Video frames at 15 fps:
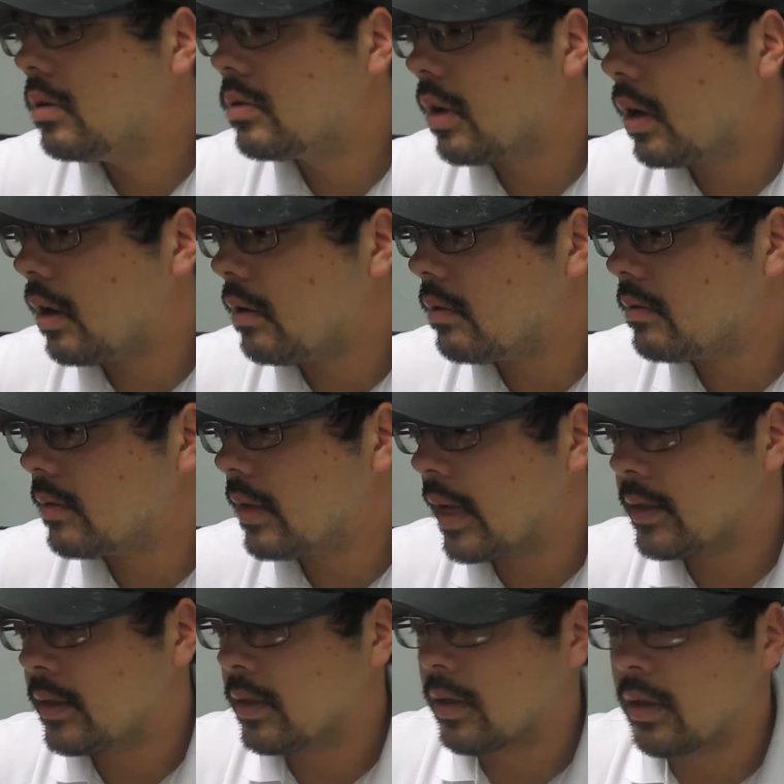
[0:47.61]
So
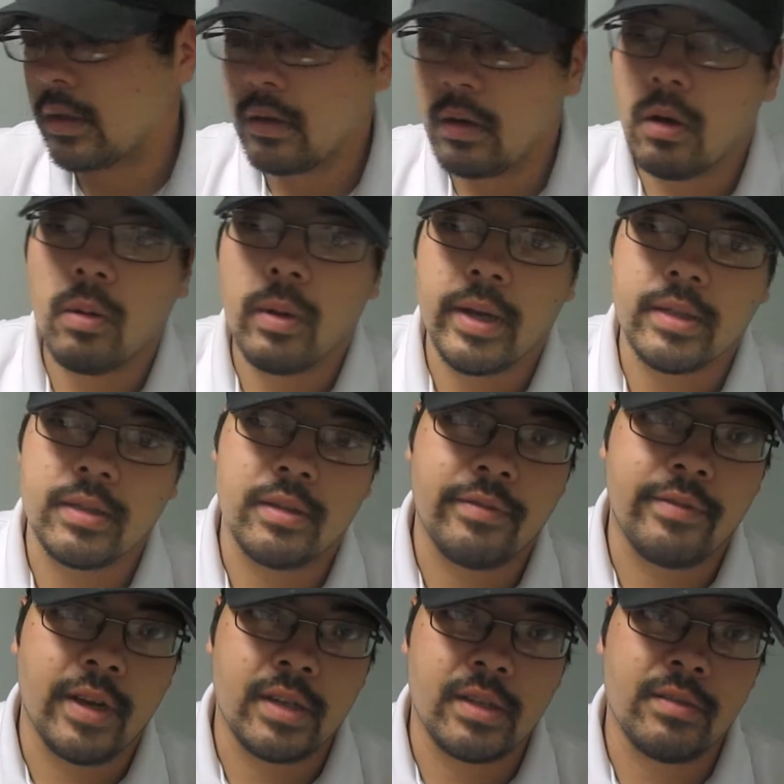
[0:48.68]
that's just going to go away as
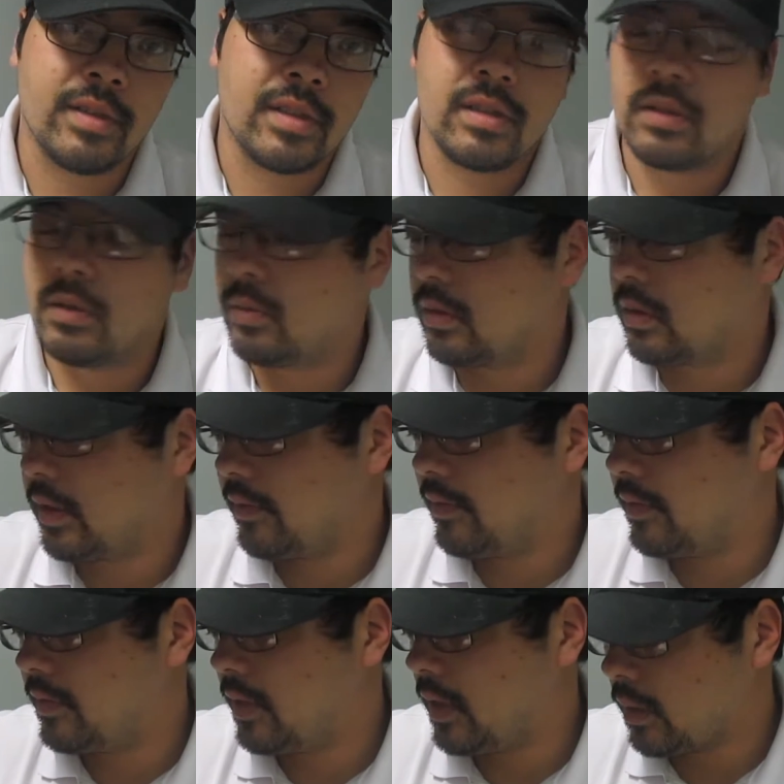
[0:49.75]
defective. It's still worth like
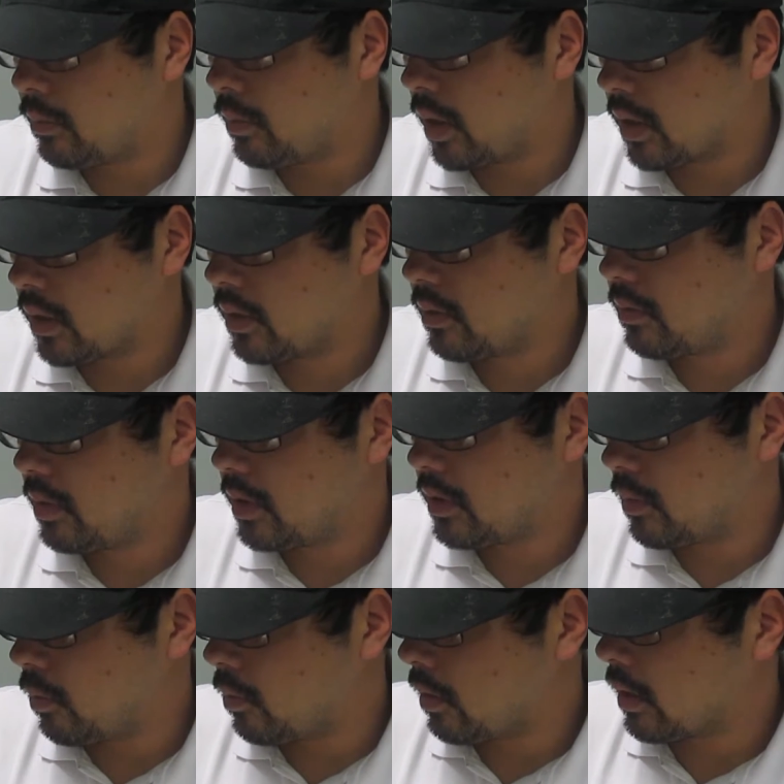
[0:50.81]
15 bucks because
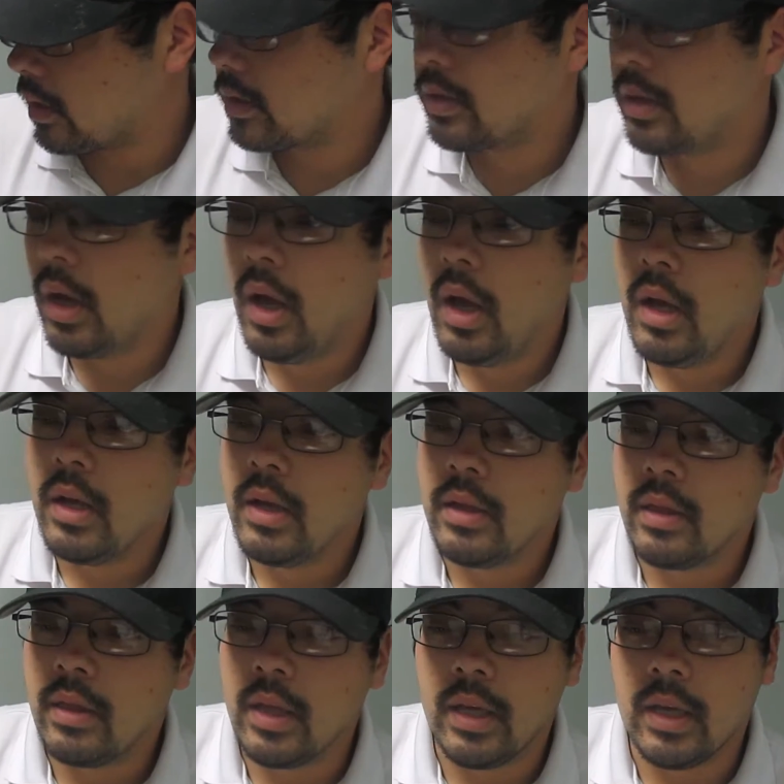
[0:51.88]
it works.
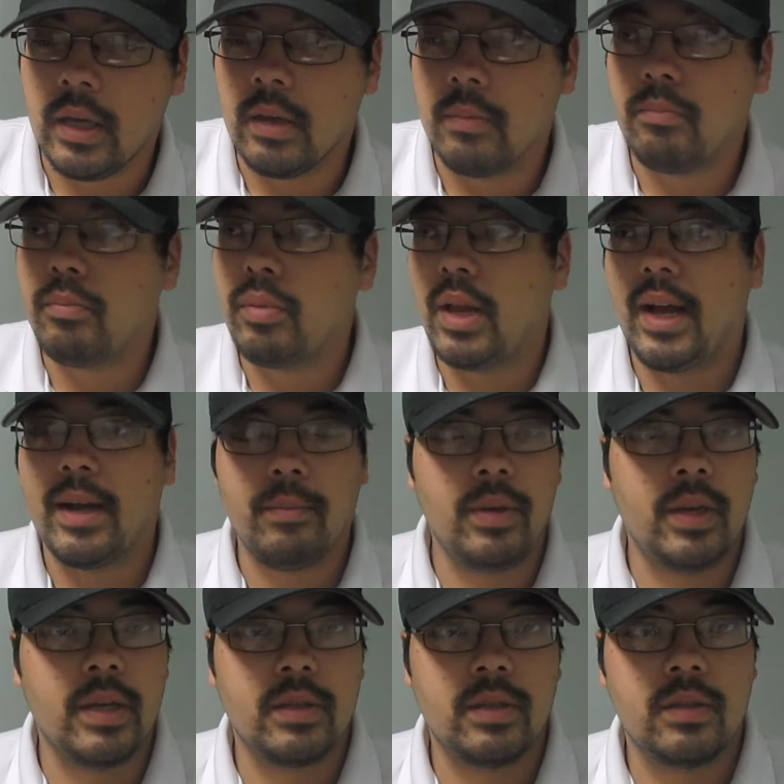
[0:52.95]
The black
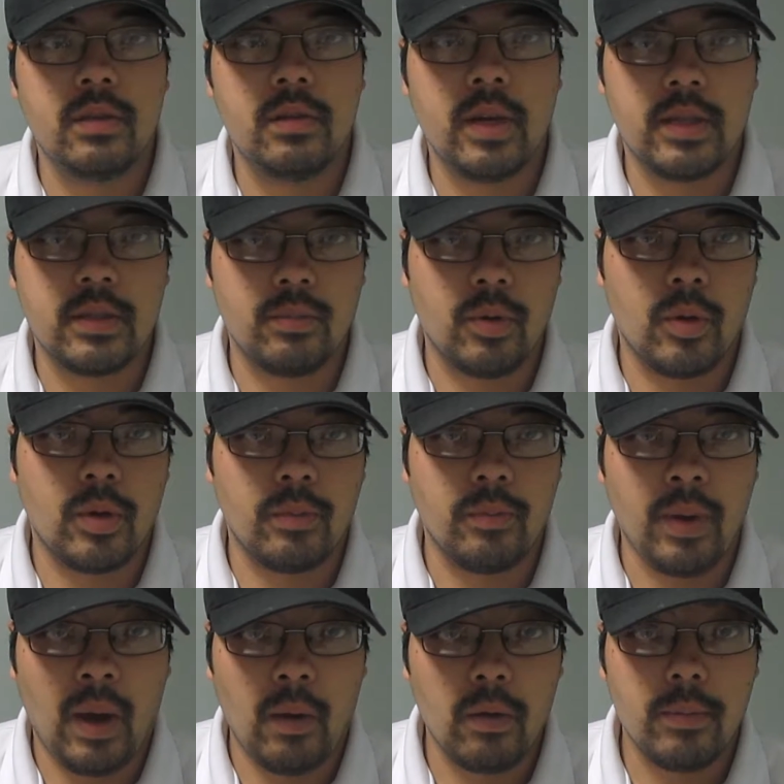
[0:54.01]
PS2 has a broken
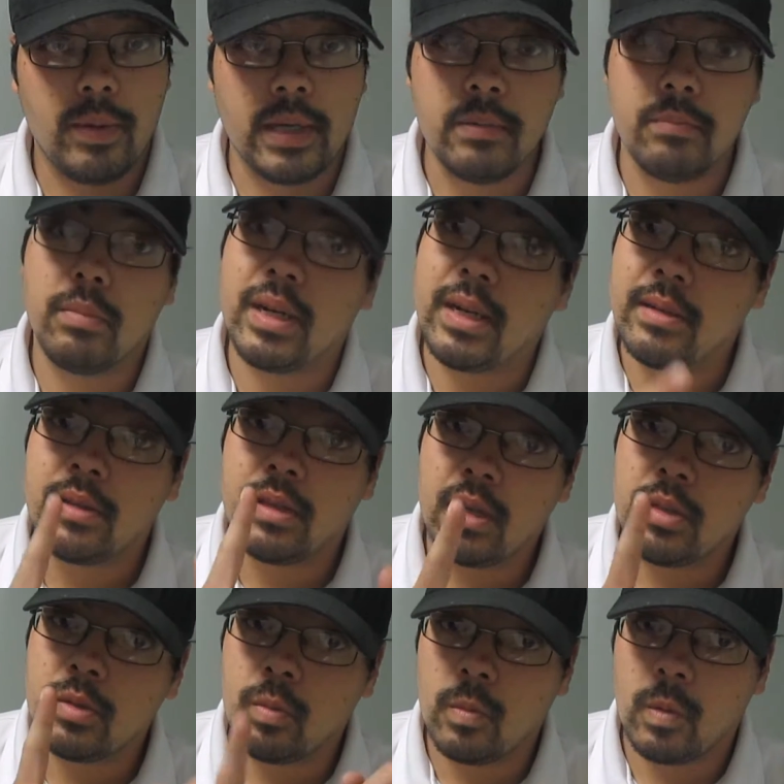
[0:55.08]
power button, but it
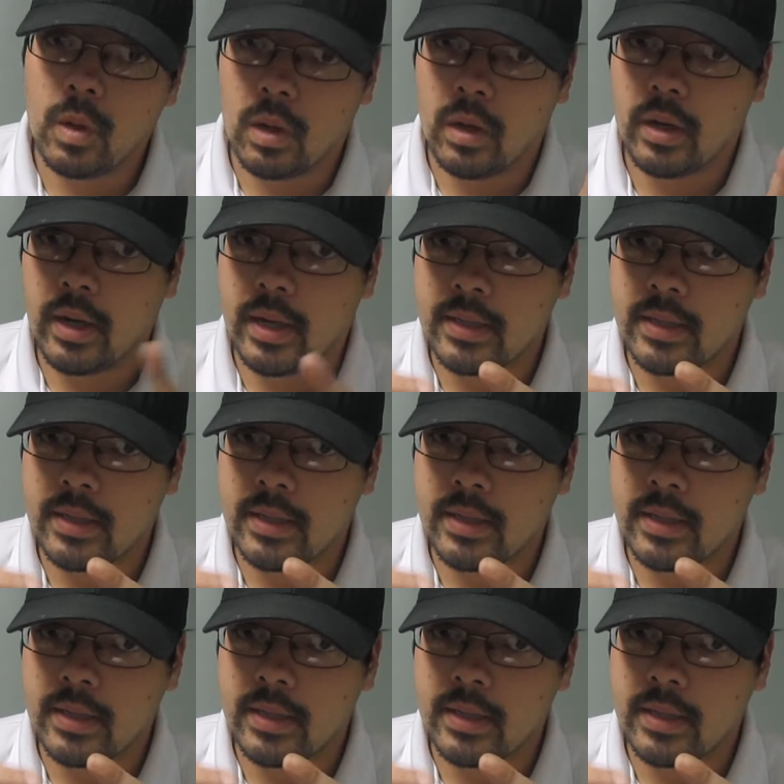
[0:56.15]
does work.